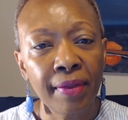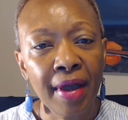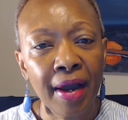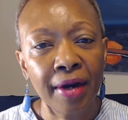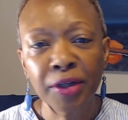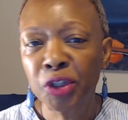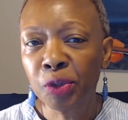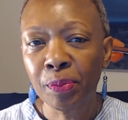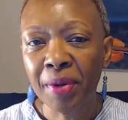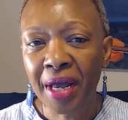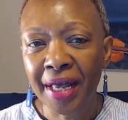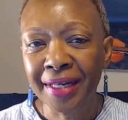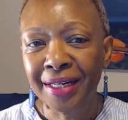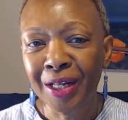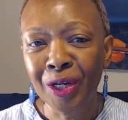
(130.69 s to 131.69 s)
our
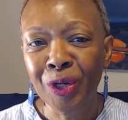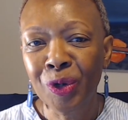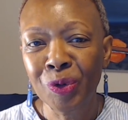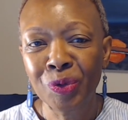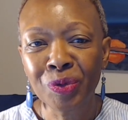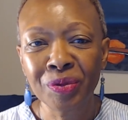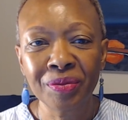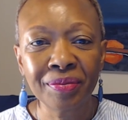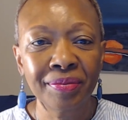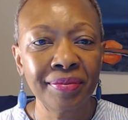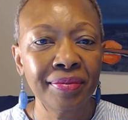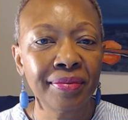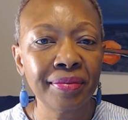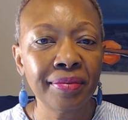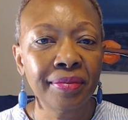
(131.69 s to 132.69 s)
spot alone?
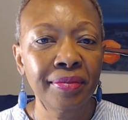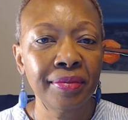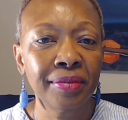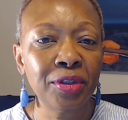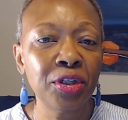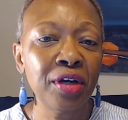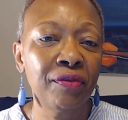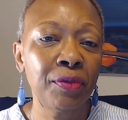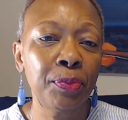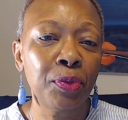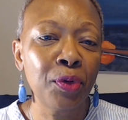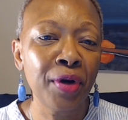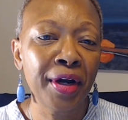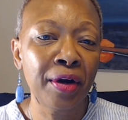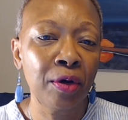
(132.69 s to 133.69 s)
Do you have a
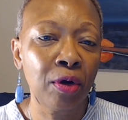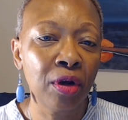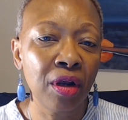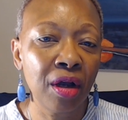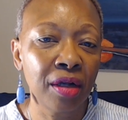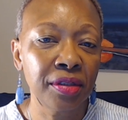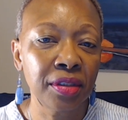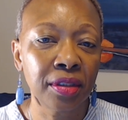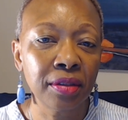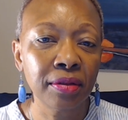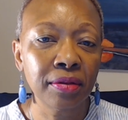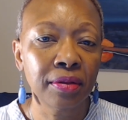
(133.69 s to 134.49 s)
prayer closet?